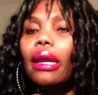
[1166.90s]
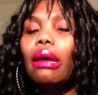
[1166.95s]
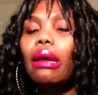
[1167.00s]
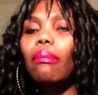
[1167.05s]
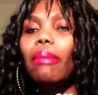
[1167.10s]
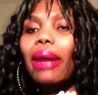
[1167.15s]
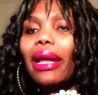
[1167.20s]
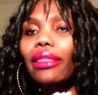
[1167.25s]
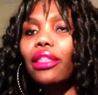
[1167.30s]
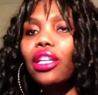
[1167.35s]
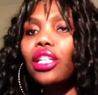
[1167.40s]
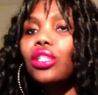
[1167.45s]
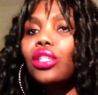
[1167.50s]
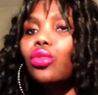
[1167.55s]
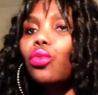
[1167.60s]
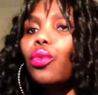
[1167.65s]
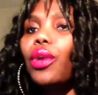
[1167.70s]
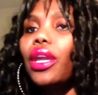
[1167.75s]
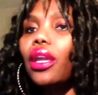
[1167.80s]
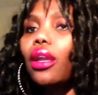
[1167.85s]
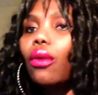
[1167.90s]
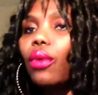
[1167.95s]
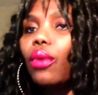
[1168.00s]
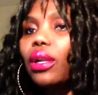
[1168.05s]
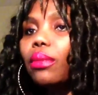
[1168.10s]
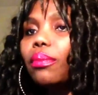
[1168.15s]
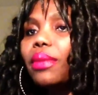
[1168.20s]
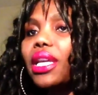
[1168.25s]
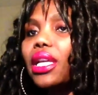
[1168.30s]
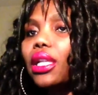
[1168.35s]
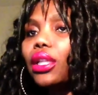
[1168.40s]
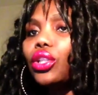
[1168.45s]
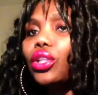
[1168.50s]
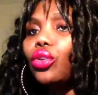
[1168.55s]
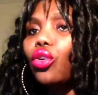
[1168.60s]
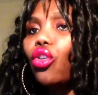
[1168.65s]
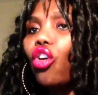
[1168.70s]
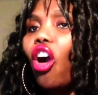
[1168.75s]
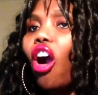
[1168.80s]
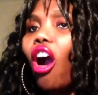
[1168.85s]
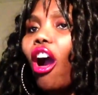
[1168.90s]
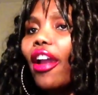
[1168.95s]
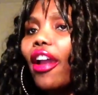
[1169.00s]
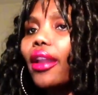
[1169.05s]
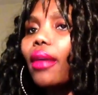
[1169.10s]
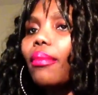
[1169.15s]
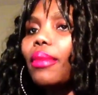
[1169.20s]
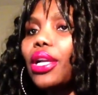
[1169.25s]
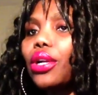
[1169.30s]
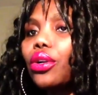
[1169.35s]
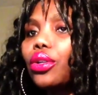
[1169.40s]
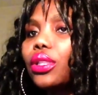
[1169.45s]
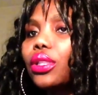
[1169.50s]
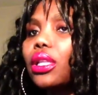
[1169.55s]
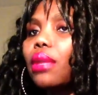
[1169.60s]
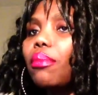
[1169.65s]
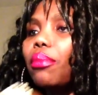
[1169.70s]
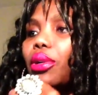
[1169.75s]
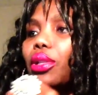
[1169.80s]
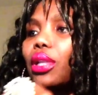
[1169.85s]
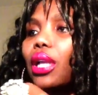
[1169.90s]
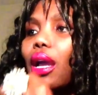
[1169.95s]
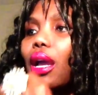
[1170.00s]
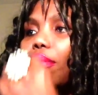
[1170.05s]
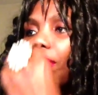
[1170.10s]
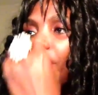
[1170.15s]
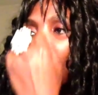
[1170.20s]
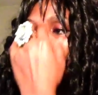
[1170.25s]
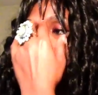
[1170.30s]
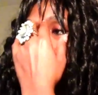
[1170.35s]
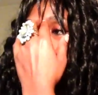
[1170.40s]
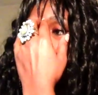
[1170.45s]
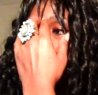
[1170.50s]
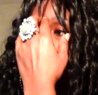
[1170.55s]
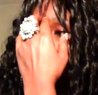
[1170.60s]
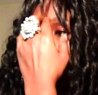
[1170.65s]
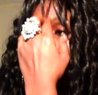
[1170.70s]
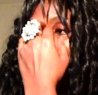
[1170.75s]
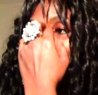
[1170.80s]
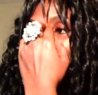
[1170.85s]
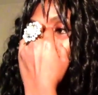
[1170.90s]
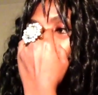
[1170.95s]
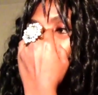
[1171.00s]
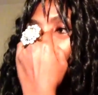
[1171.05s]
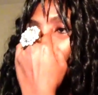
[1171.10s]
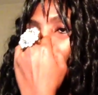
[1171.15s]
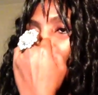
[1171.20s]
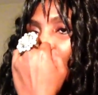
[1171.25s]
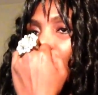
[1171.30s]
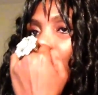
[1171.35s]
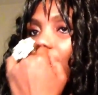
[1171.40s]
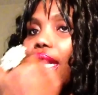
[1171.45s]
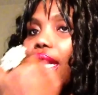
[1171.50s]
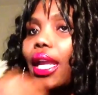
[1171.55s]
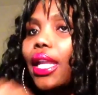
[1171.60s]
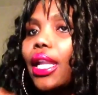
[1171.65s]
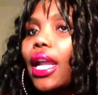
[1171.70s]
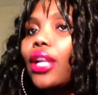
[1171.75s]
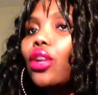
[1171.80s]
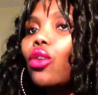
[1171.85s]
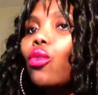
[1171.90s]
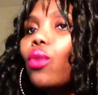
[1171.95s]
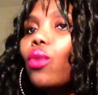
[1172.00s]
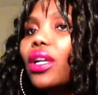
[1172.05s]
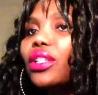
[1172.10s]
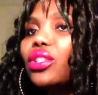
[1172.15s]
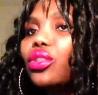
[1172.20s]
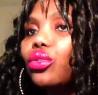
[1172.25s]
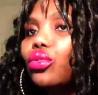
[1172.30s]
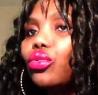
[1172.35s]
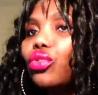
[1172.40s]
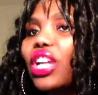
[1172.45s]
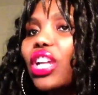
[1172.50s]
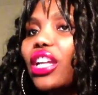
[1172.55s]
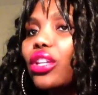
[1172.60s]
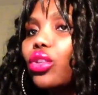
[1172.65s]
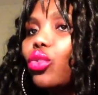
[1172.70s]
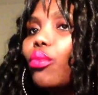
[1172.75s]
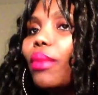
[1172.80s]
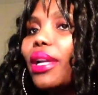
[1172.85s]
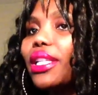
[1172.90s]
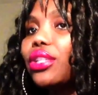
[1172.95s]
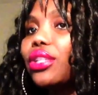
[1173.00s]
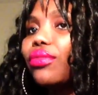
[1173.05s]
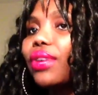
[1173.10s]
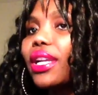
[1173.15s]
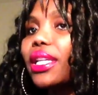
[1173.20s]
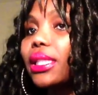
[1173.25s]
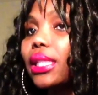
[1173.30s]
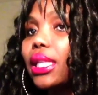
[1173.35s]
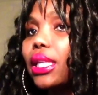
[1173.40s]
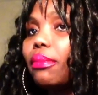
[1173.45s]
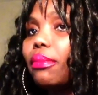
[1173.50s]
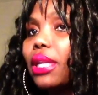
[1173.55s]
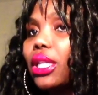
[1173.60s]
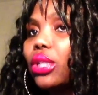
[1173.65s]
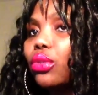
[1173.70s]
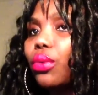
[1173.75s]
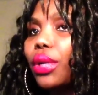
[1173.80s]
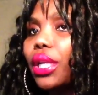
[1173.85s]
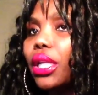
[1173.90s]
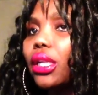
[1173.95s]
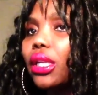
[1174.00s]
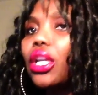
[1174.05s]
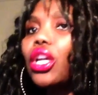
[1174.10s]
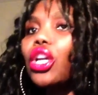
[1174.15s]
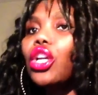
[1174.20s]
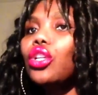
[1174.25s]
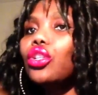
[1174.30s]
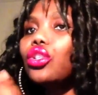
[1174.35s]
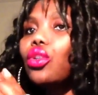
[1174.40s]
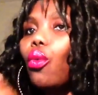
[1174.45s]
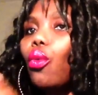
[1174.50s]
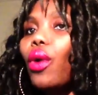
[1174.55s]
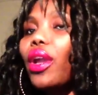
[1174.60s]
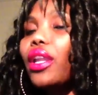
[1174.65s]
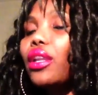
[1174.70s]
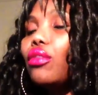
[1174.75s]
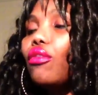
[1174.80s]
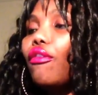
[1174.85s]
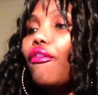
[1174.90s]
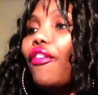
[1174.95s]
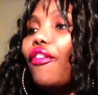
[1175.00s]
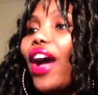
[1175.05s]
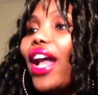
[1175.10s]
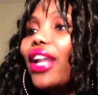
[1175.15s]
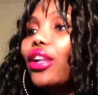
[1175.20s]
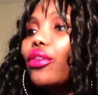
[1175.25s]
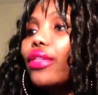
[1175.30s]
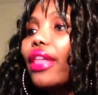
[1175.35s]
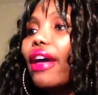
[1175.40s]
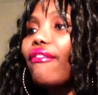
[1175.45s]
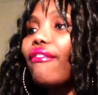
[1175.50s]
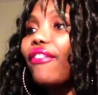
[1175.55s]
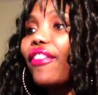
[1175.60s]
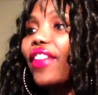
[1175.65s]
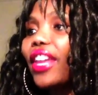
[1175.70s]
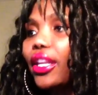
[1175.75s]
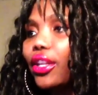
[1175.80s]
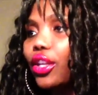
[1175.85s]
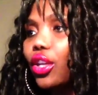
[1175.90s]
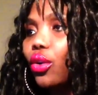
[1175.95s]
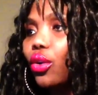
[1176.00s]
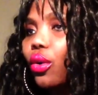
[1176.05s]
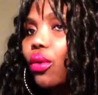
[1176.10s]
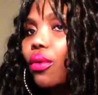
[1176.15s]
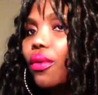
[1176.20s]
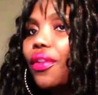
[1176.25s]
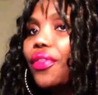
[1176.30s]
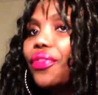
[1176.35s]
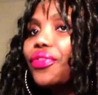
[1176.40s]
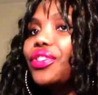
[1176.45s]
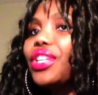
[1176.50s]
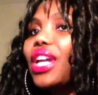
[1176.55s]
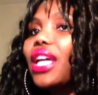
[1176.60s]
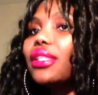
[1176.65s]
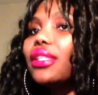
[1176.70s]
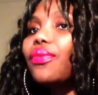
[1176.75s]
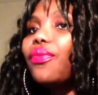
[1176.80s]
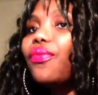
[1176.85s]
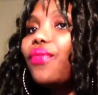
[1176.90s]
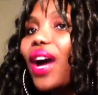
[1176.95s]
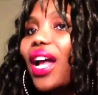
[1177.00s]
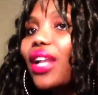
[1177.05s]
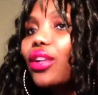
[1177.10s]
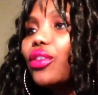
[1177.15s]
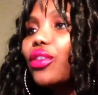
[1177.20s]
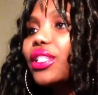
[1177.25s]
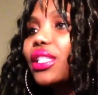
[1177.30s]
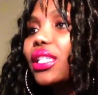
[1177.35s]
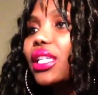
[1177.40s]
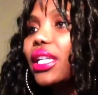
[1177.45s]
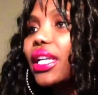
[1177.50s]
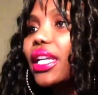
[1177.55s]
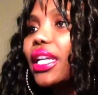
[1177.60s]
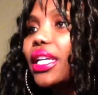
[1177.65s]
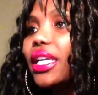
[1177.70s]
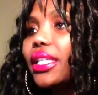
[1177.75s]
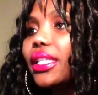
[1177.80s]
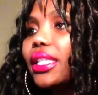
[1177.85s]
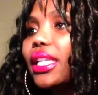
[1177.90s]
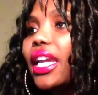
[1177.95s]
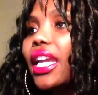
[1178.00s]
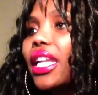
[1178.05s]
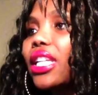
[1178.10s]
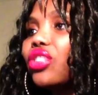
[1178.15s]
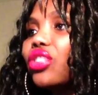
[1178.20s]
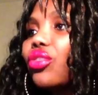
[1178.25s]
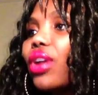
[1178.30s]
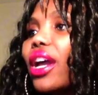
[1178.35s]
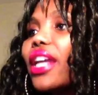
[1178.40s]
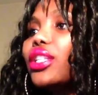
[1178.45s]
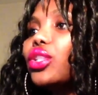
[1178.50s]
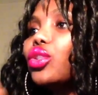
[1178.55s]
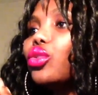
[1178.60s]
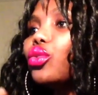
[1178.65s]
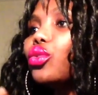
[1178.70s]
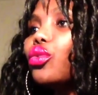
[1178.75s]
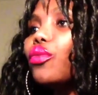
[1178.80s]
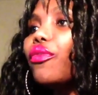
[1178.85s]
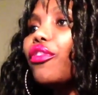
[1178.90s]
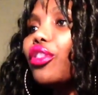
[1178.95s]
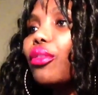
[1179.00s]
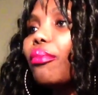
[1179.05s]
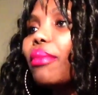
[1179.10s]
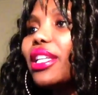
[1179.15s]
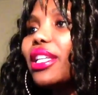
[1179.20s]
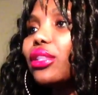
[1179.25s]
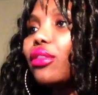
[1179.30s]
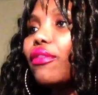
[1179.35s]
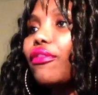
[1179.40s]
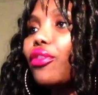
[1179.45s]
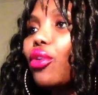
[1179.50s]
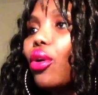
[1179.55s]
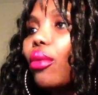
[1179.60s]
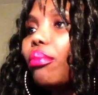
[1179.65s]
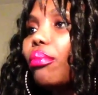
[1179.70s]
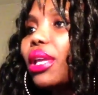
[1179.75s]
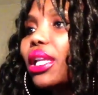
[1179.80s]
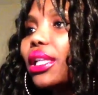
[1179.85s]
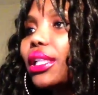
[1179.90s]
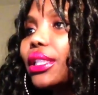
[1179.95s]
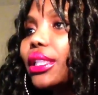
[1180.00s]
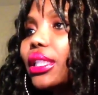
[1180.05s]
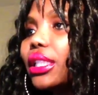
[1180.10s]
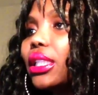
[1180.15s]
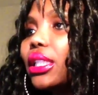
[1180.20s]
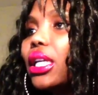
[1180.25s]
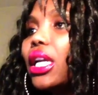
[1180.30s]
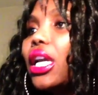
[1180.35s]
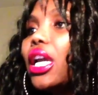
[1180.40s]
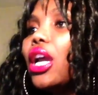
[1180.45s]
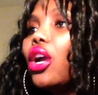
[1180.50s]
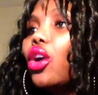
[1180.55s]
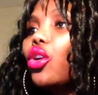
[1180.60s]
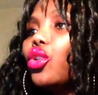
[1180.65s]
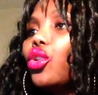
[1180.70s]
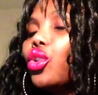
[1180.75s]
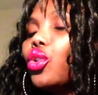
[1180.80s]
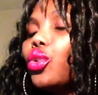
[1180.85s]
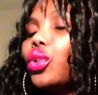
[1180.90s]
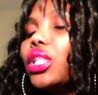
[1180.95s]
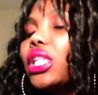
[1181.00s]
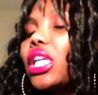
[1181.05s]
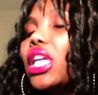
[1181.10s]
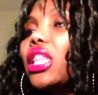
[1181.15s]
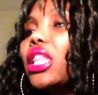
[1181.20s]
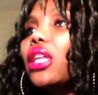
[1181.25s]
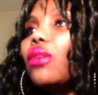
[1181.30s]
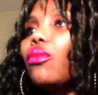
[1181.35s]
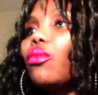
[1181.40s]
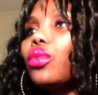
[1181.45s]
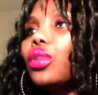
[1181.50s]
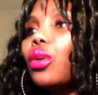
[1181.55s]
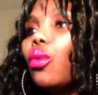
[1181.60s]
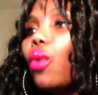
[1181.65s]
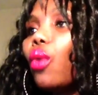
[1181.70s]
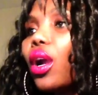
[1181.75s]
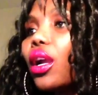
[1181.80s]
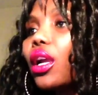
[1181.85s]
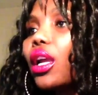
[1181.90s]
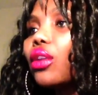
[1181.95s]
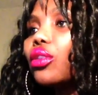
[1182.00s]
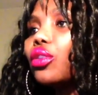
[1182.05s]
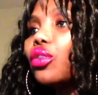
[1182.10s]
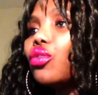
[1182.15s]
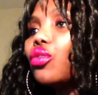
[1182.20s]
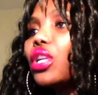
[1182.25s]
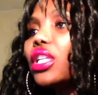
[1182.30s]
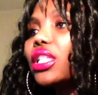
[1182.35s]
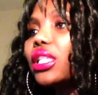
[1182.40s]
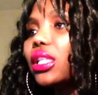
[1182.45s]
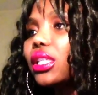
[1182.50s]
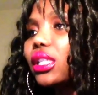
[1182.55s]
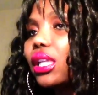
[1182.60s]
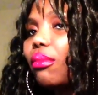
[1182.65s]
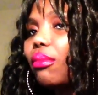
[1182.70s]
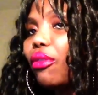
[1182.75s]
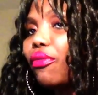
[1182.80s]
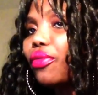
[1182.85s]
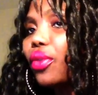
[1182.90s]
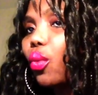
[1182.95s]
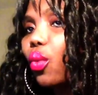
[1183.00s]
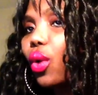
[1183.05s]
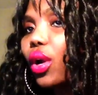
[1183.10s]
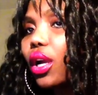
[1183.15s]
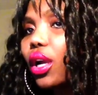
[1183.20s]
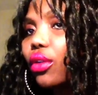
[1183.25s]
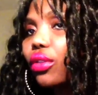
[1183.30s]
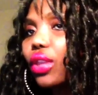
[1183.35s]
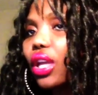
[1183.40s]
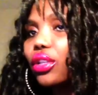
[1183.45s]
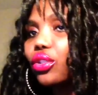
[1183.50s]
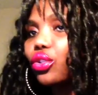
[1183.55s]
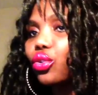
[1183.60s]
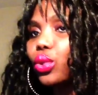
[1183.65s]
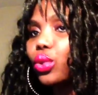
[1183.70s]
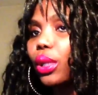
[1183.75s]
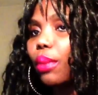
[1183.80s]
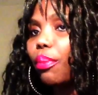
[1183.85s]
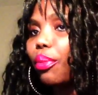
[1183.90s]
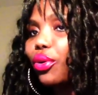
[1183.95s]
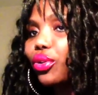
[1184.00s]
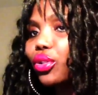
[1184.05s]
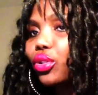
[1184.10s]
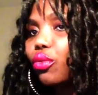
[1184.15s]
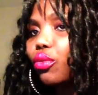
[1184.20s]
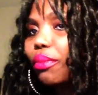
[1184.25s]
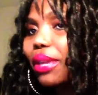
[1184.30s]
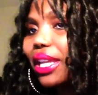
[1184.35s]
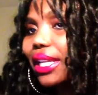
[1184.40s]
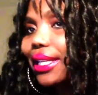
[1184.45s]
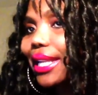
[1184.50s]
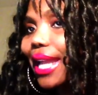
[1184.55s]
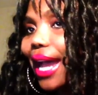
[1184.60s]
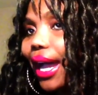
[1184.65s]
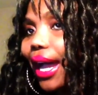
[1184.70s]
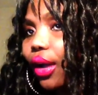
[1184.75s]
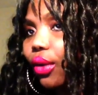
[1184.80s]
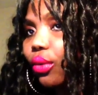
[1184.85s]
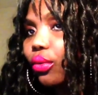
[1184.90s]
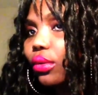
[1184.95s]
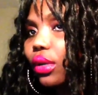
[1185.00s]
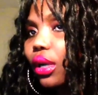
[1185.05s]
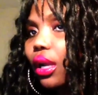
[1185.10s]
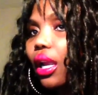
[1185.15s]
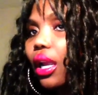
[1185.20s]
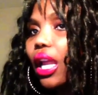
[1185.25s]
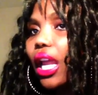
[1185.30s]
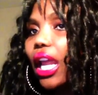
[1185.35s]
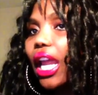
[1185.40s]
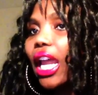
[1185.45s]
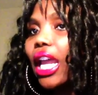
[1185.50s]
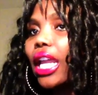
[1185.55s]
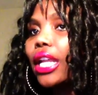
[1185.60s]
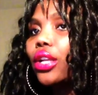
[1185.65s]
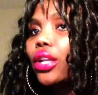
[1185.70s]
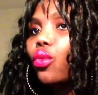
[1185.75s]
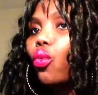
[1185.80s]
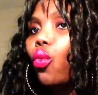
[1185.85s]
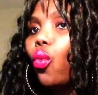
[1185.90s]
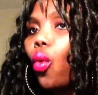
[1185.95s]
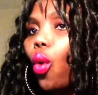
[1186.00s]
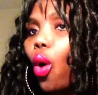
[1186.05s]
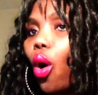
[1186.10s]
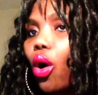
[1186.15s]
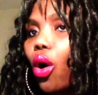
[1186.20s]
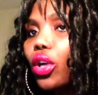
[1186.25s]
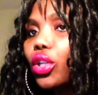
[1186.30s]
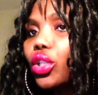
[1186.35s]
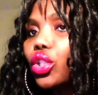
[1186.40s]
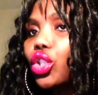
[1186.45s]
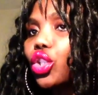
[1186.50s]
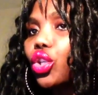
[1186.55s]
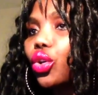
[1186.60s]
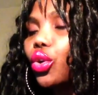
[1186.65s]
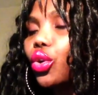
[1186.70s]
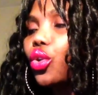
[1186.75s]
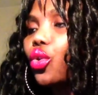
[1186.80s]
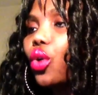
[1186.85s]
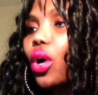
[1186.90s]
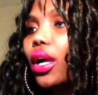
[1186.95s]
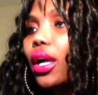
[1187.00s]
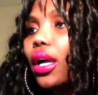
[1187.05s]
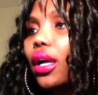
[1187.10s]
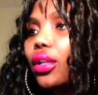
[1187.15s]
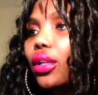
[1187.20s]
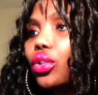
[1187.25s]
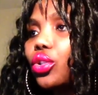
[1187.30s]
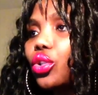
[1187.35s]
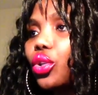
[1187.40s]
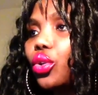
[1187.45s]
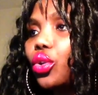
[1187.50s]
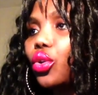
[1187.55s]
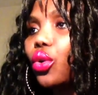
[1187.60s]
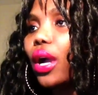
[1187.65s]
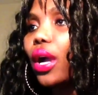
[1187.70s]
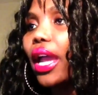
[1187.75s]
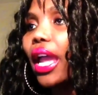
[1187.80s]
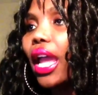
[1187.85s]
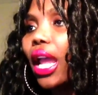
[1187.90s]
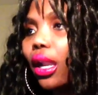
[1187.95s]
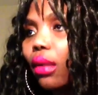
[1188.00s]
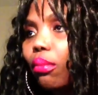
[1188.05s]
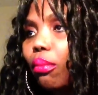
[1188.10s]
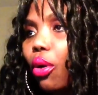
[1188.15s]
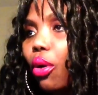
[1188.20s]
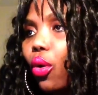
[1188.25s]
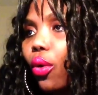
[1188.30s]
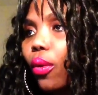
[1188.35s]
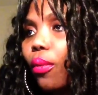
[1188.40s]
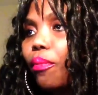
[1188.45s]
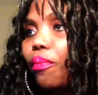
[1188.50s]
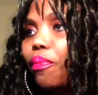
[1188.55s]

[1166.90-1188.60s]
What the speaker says: But this week will be a little harder because the bootcamp class, it's not easy. And I don't want you to take too much rest in between. So when you follow that video, just follow as it is and try to do for the best of your ability. You see the workout, you're going to see some of the workout that you're supposed to be down and walk to your elbow.